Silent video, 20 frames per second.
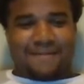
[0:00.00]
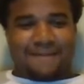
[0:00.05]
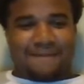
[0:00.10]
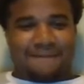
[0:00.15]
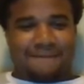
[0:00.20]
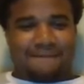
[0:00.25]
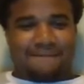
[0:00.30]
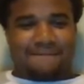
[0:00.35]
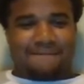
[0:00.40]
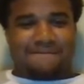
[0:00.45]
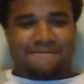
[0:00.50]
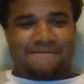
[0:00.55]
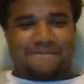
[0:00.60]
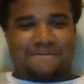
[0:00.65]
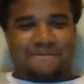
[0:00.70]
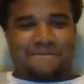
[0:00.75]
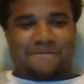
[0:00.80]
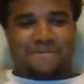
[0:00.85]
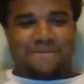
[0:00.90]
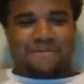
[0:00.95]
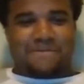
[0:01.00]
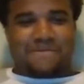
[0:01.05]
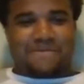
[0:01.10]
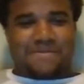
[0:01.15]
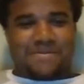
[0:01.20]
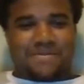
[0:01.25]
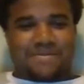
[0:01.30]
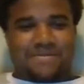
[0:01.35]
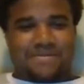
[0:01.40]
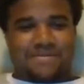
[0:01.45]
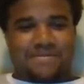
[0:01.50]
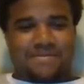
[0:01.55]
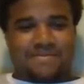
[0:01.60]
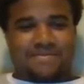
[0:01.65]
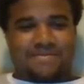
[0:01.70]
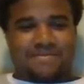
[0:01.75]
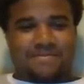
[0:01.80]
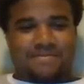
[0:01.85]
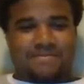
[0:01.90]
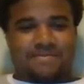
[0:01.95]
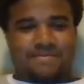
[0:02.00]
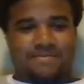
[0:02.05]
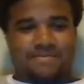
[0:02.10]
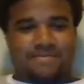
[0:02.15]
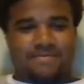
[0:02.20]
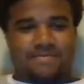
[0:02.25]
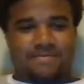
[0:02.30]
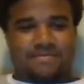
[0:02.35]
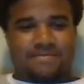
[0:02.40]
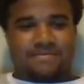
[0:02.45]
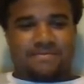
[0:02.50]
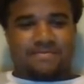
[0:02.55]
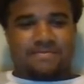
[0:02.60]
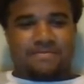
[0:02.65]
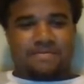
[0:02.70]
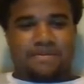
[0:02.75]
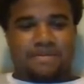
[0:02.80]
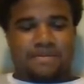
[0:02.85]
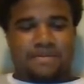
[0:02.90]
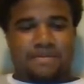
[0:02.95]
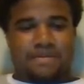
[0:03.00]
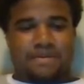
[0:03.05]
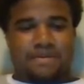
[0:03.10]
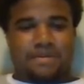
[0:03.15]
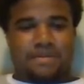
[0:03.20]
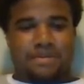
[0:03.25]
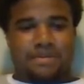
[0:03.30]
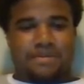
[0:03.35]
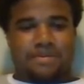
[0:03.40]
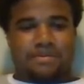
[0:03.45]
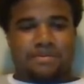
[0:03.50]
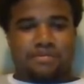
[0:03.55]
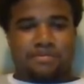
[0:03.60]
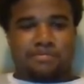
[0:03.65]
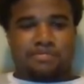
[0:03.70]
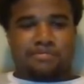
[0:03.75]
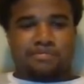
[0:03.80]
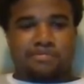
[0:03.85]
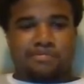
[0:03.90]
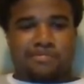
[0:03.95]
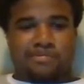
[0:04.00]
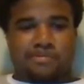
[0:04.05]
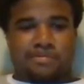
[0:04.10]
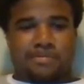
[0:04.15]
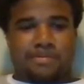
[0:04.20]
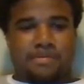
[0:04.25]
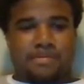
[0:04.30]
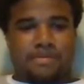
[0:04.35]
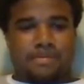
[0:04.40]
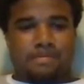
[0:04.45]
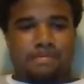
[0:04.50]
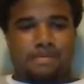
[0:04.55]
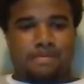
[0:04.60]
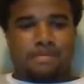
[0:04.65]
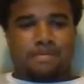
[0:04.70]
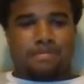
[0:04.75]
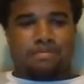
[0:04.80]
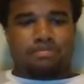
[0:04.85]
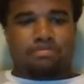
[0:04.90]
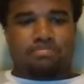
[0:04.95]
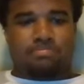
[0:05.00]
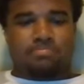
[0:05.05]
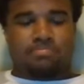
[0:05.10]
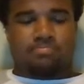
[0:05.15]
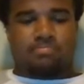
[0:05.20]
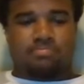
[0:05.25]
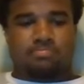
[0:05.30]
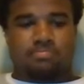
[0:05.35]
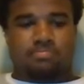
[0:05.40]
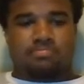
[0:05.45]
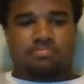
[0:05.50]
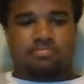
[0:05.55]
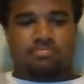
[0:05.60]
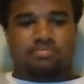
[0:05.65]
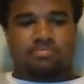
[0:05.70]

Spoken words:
This person isn't speaking.